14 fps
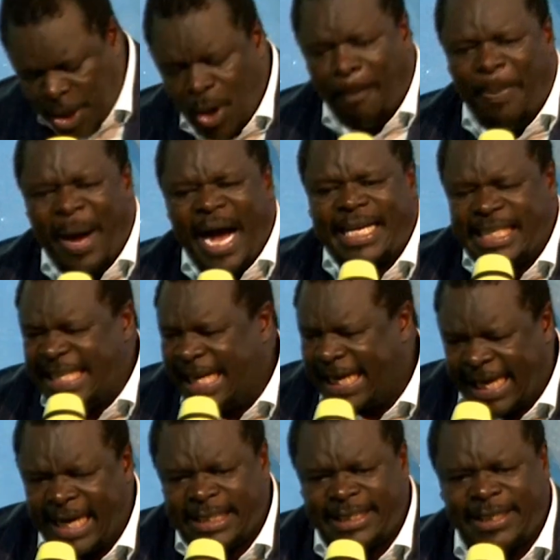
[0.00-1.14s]
when your back is
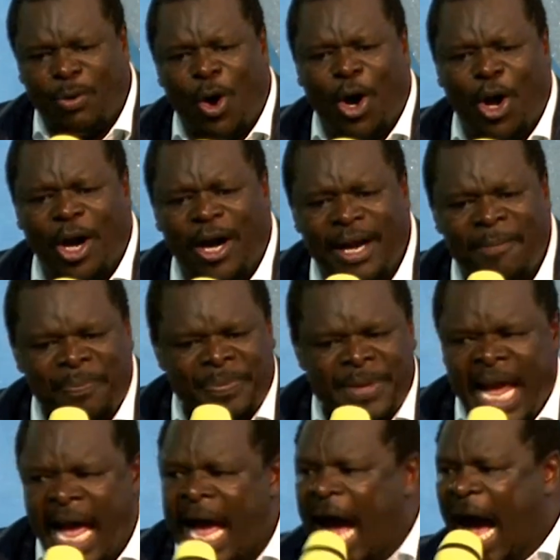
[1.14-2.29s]
against the wall
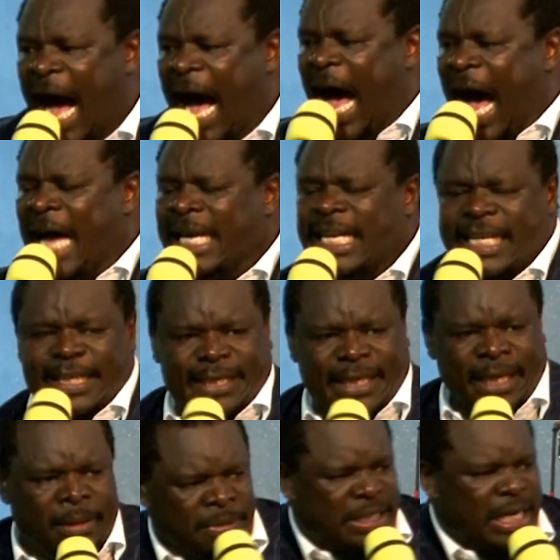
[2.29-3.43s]
and it
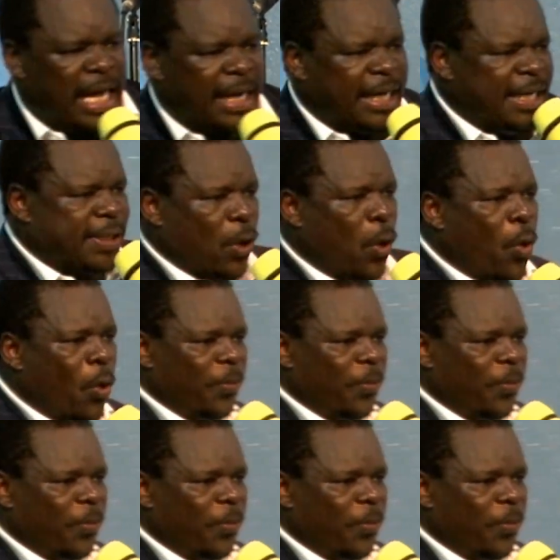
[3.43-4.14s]
seems like it's